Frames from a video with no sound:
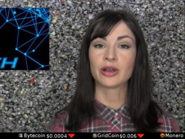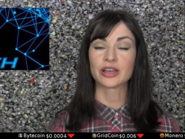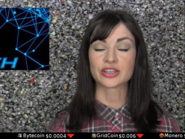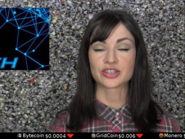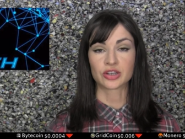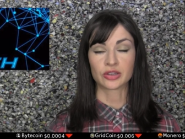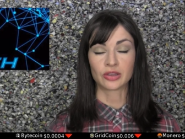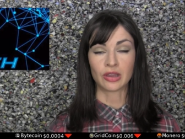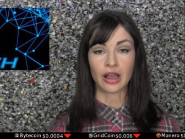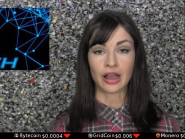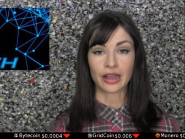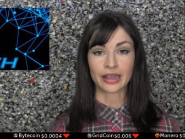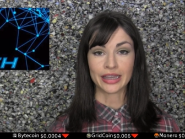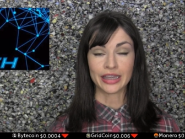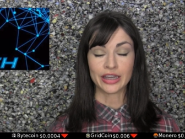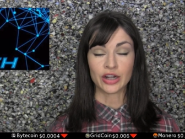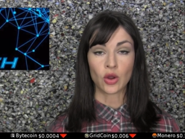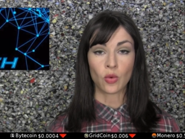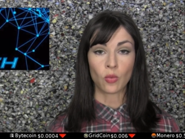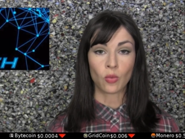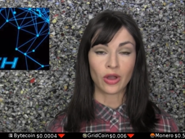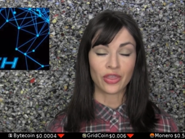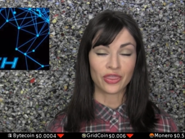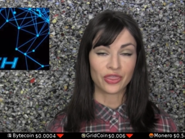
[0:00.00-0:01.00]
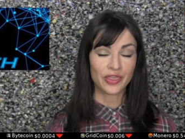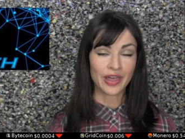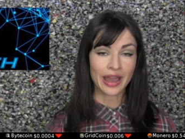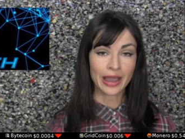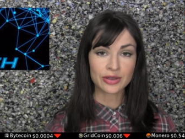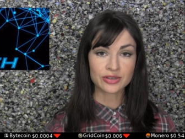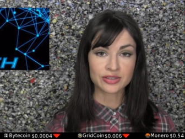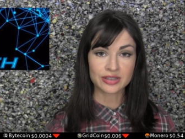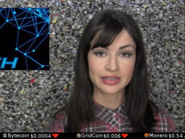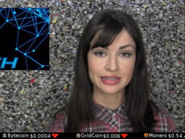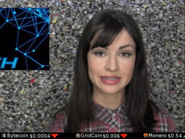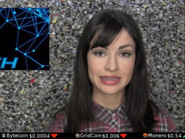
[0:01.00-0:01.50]
must lock in one
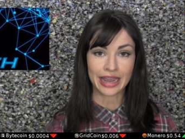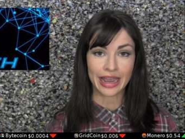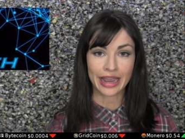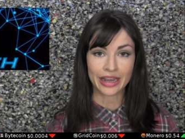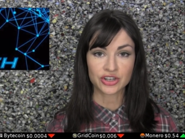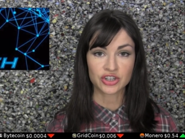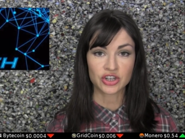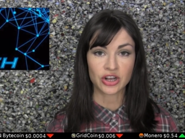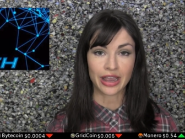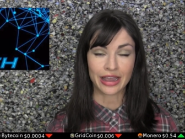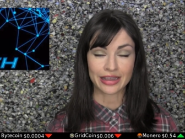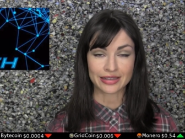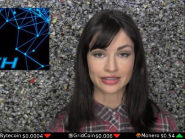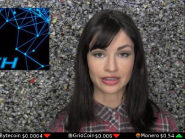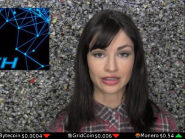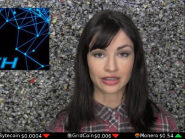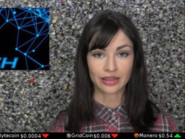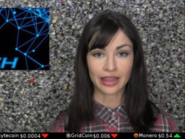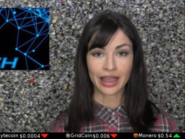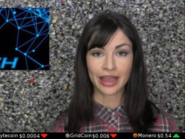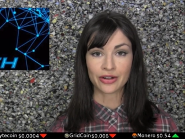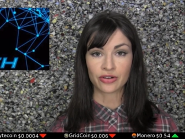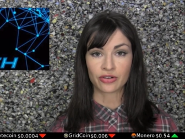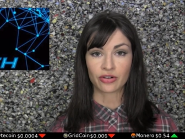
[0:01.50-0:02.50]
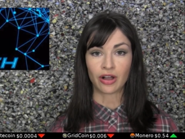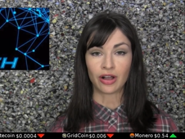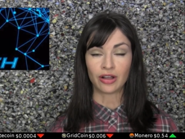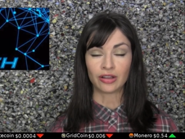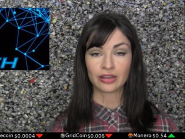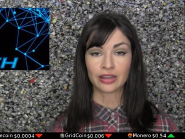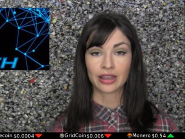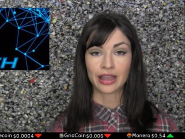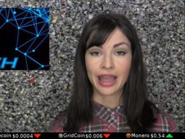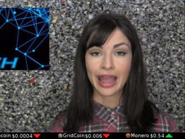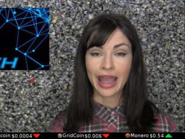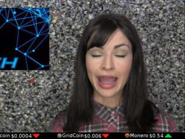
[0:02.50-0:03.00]
thousand Dash as
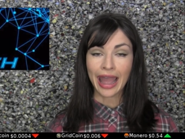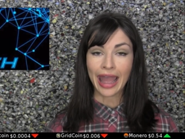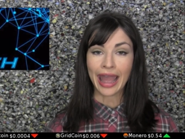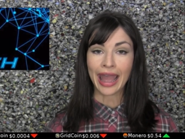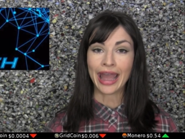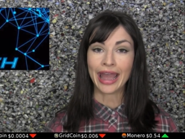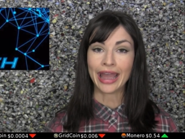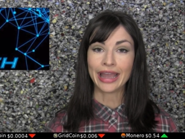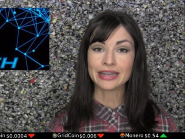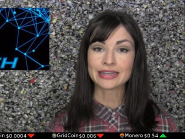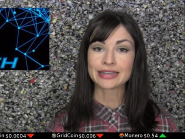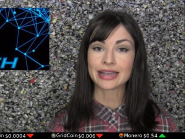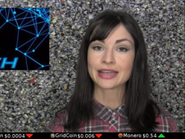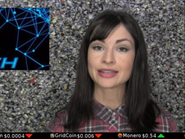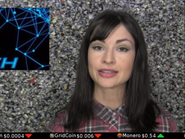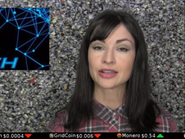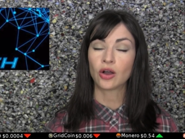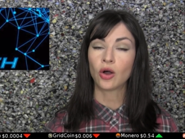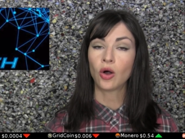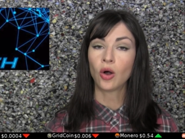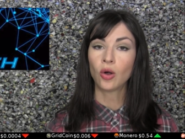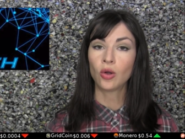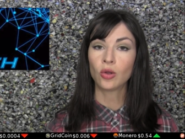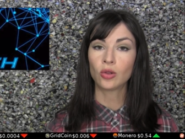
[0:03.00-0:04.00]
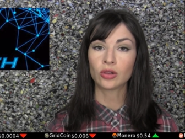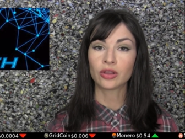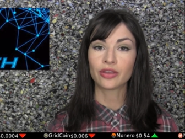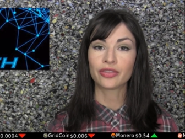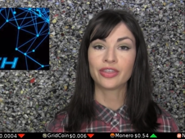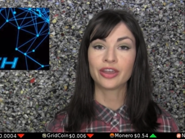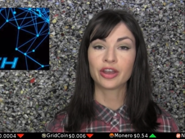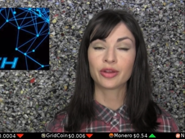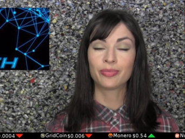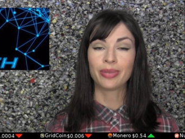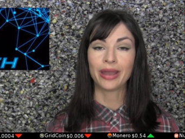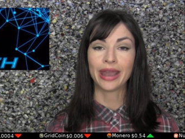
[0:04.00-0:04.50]
collateral, and as a whole,
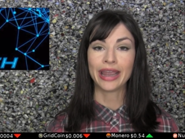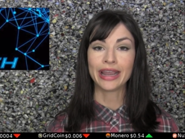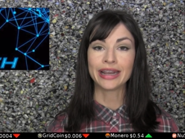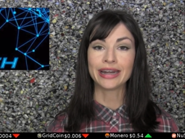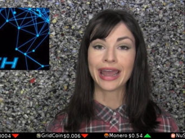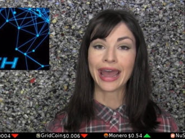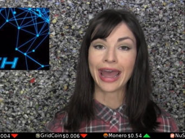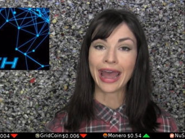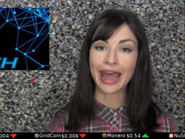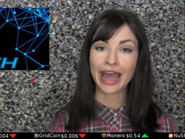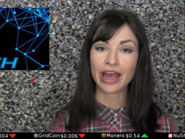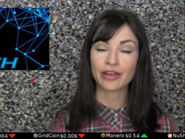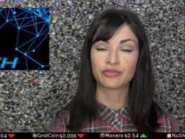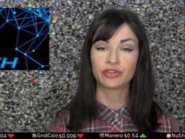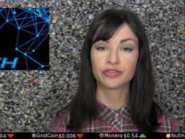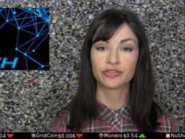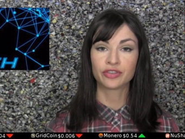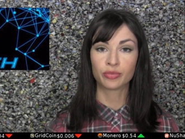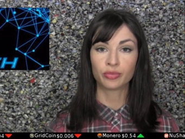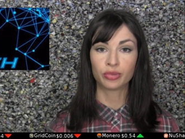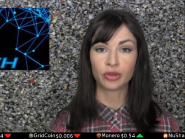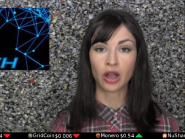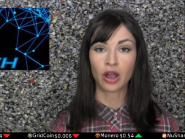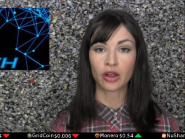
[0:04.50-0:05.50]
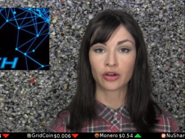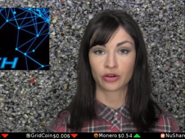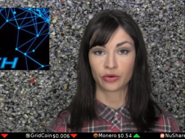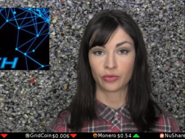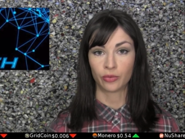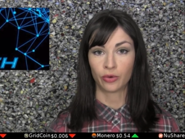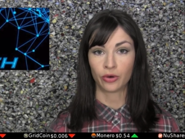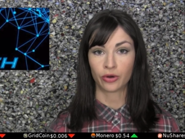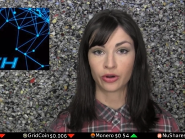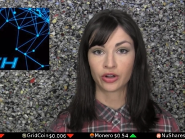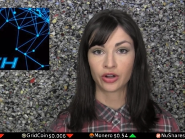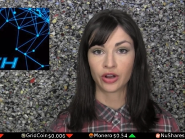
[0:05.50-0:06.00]
they're paid half of the block
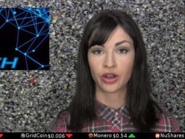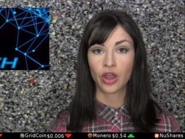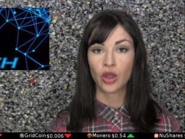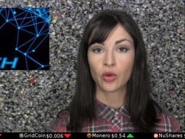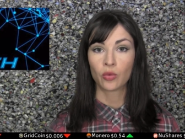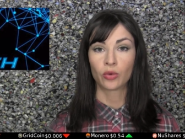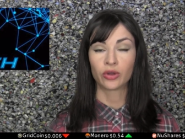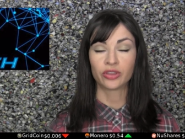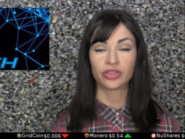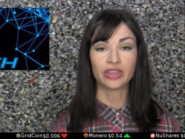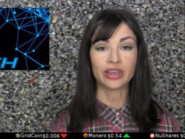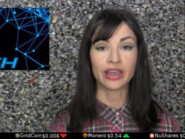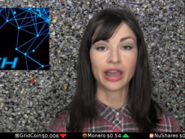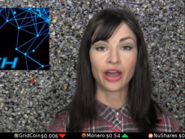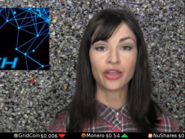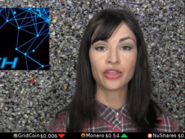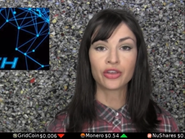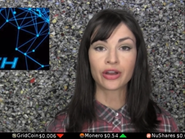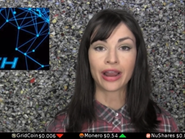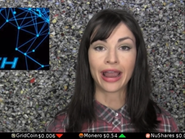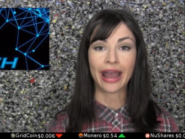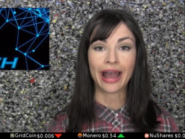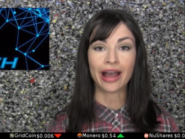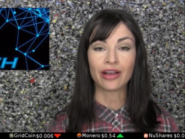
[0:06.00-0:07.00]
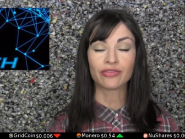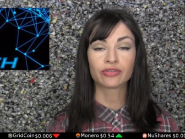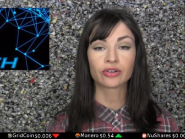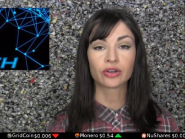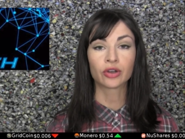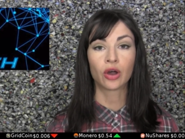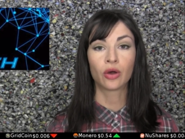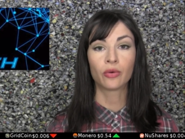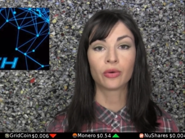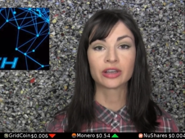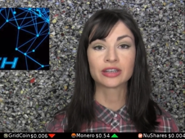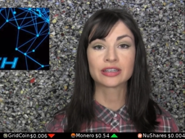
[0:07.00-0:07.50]
reward, with the other half
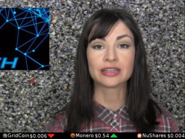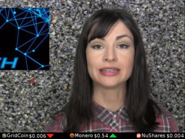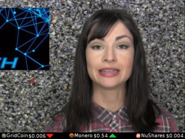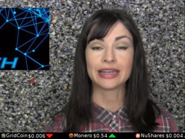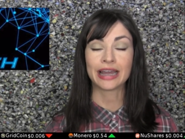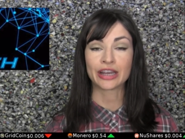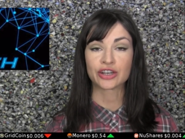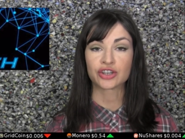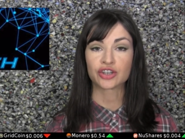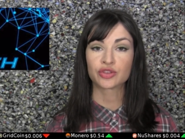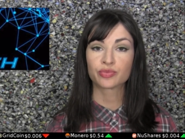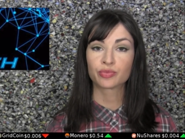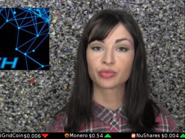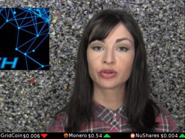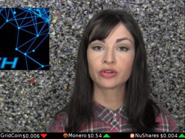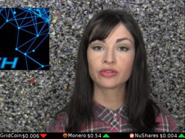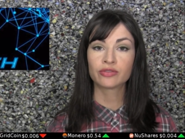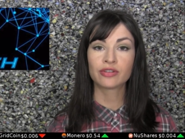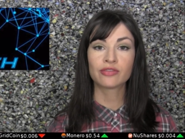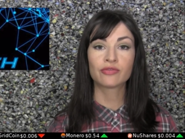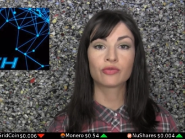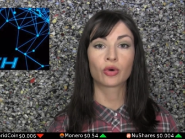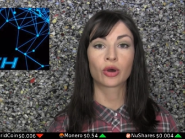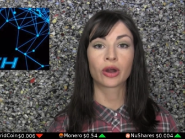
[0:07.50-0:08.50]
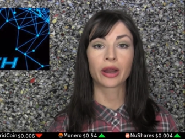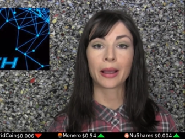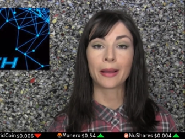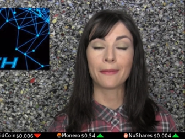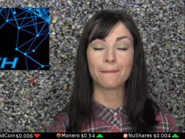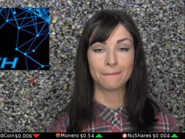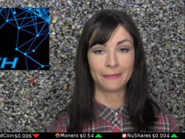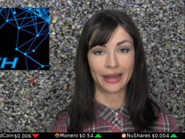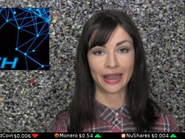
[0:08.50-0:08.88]
going to Dash's proof-of-work